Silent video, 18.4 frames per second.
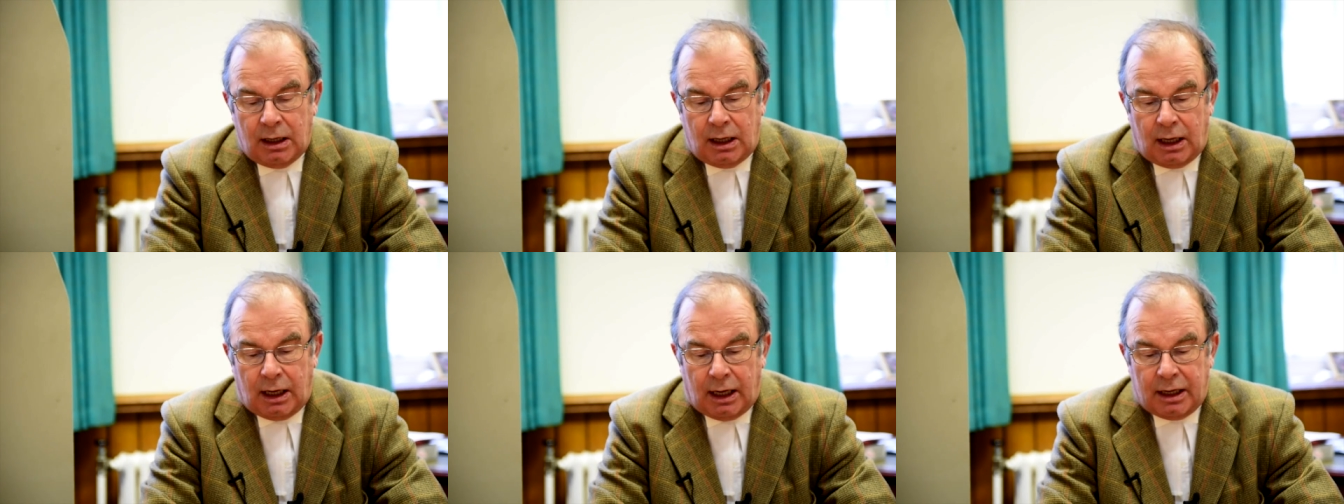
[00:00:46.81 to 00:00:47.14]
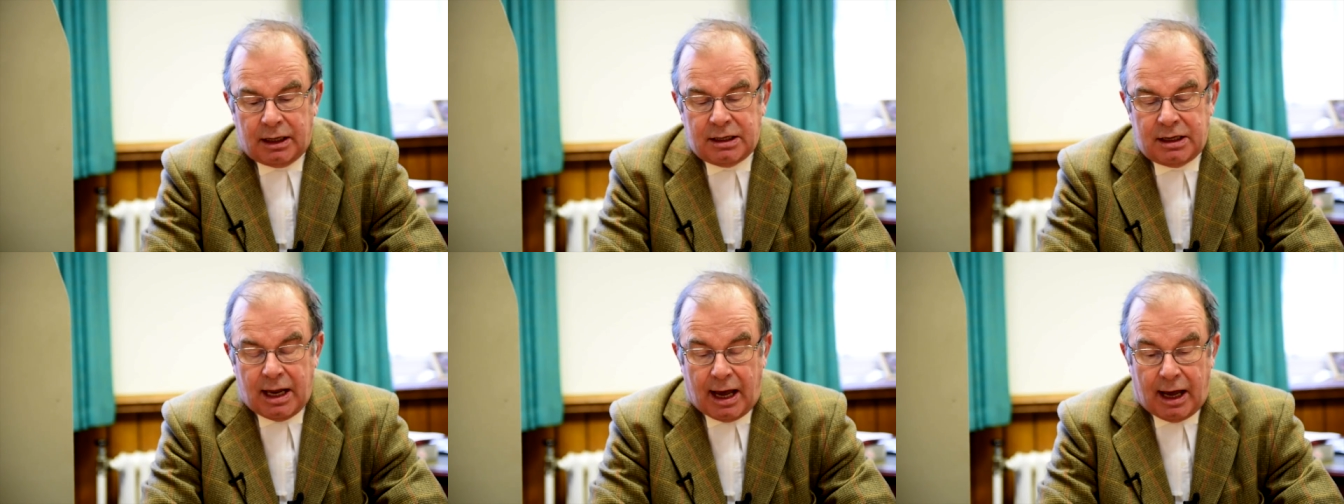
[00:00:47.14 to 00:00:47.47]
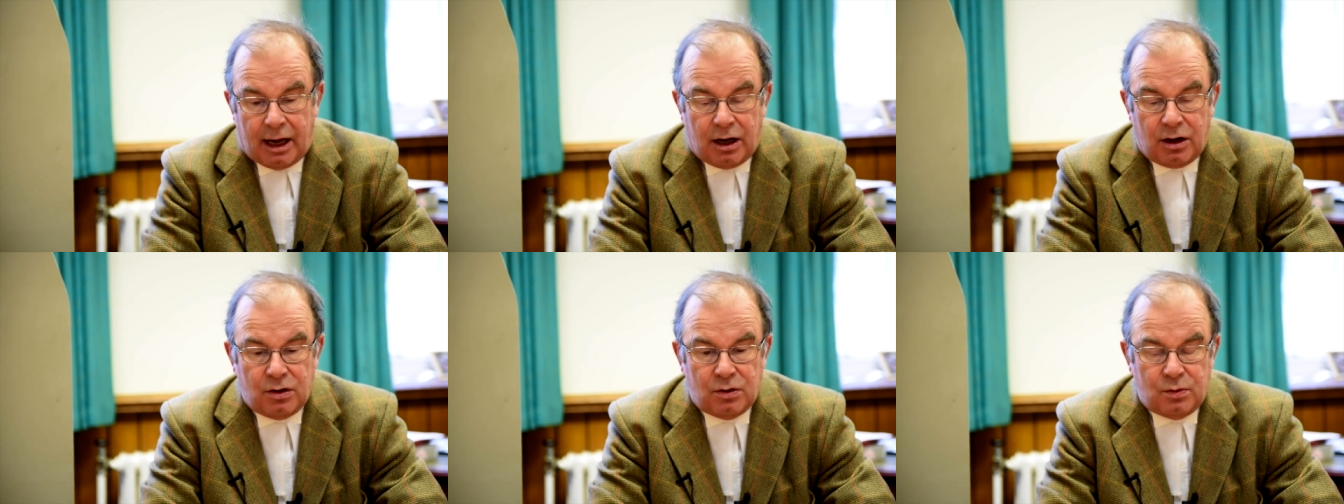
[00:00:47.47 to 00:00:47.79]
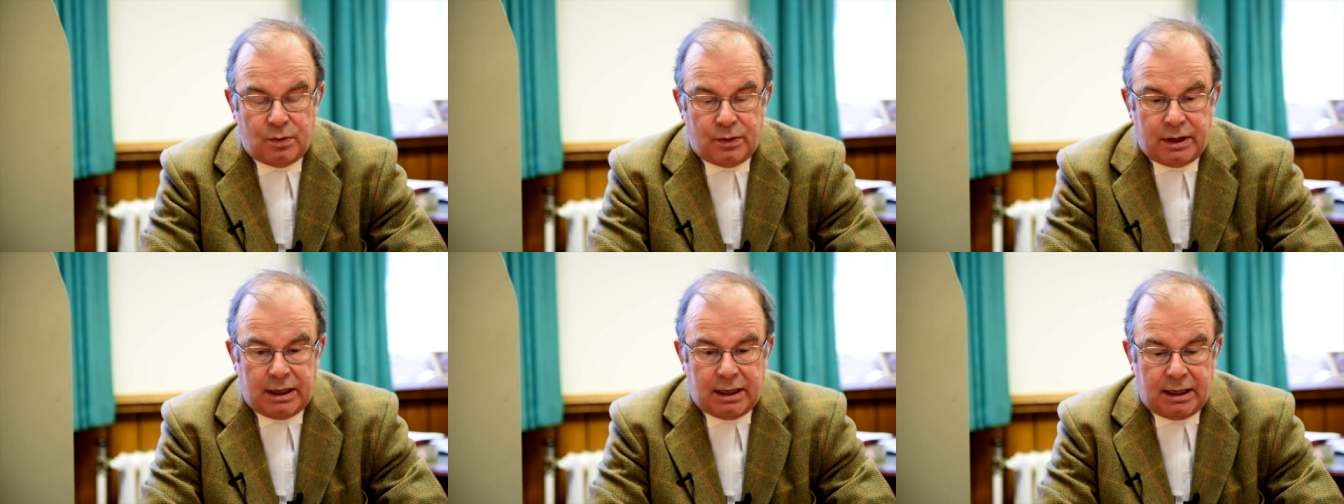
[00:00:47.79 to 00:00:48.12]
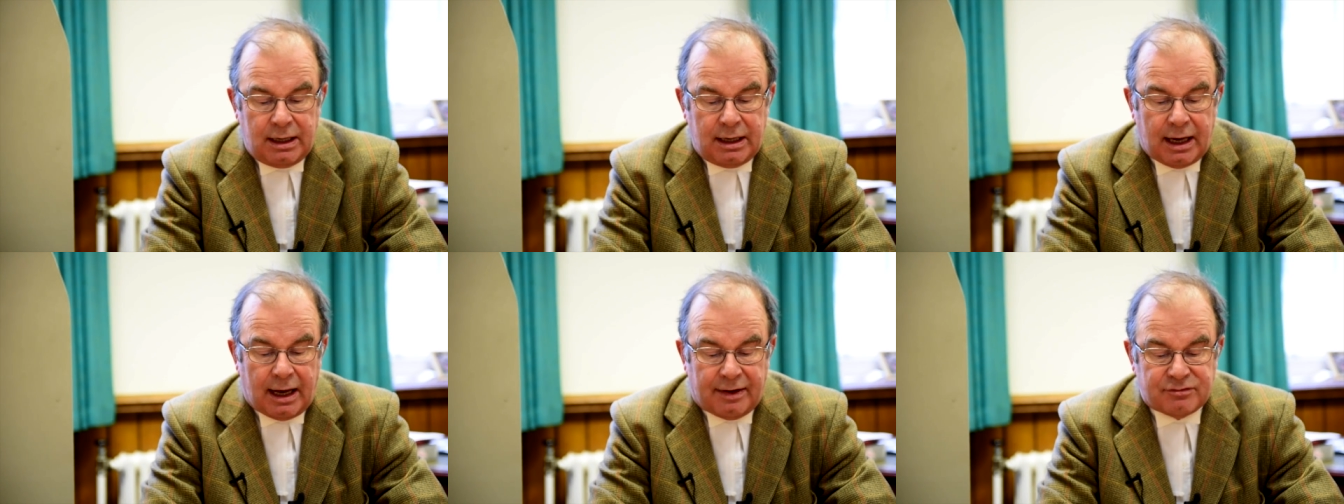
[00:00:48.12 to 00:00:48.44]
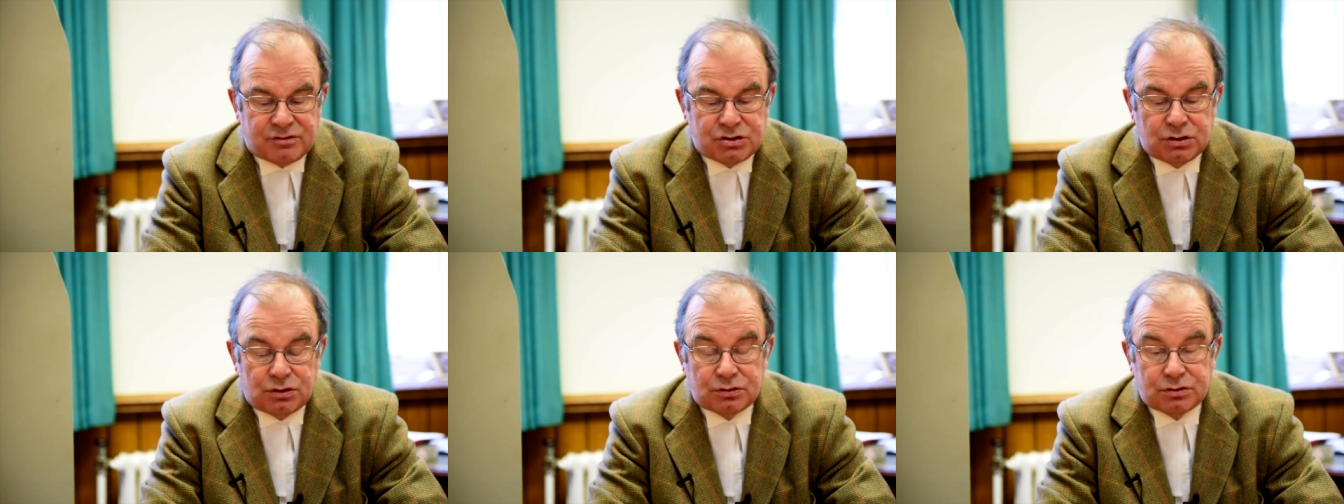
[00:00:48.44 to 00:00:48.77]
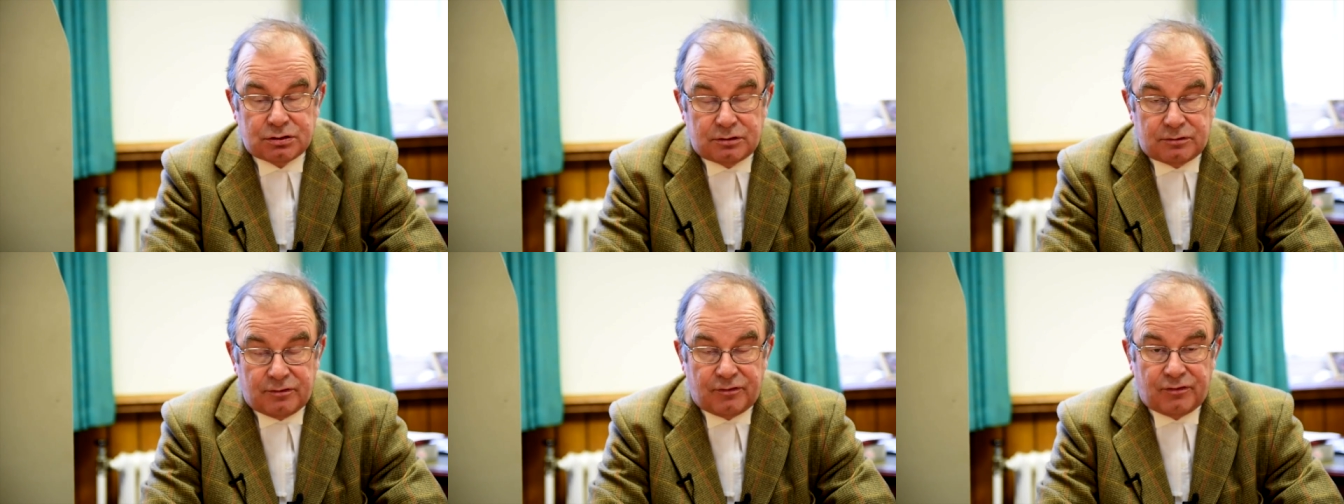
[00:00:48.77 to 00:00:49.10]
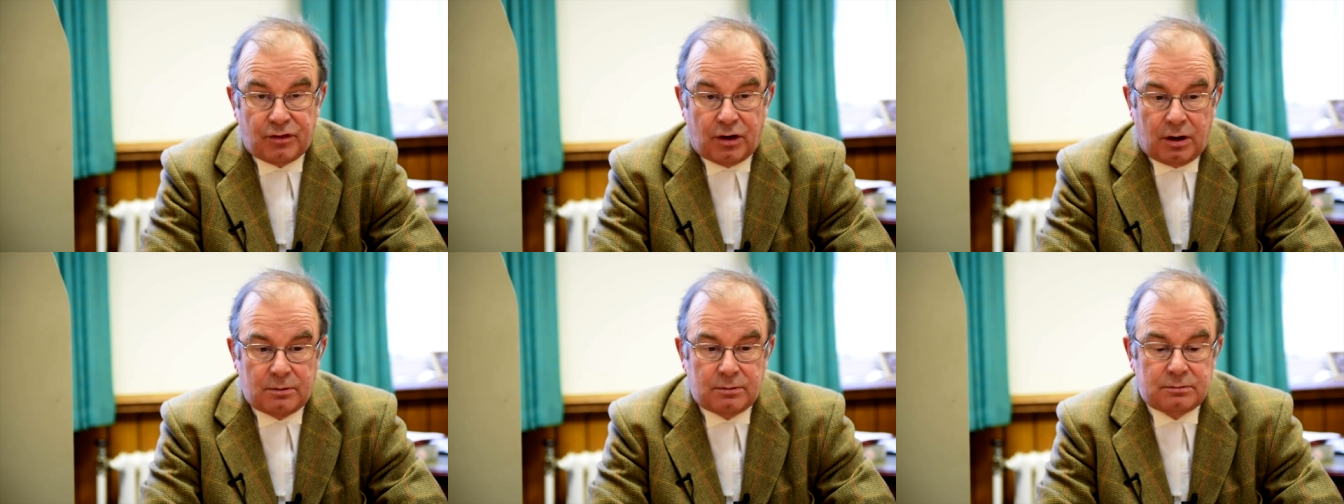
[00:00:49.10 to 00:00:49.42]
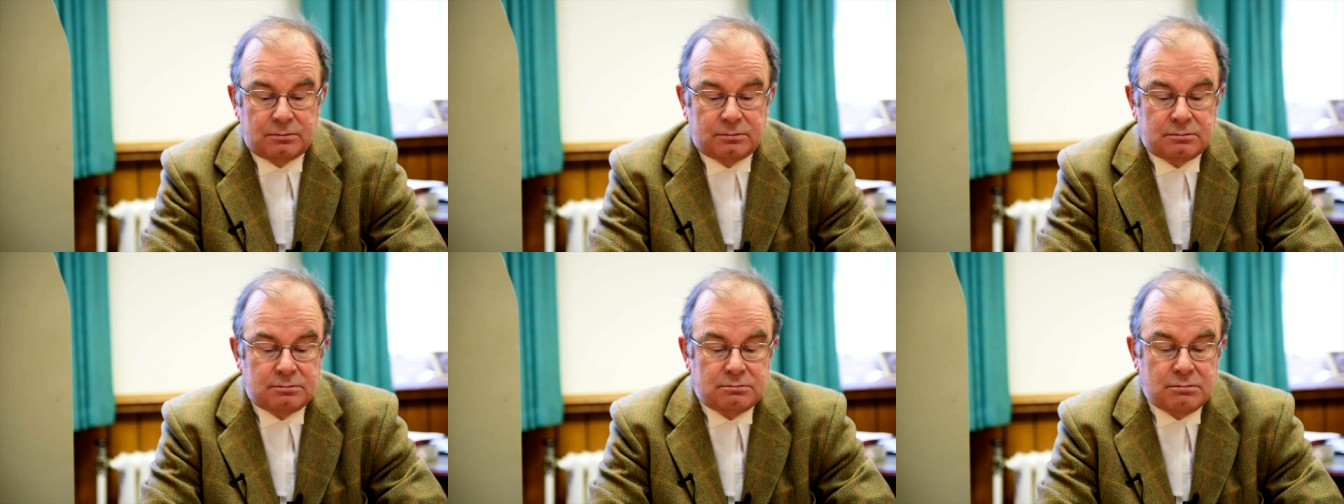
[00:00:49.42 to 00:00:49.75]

Uh, now we have children from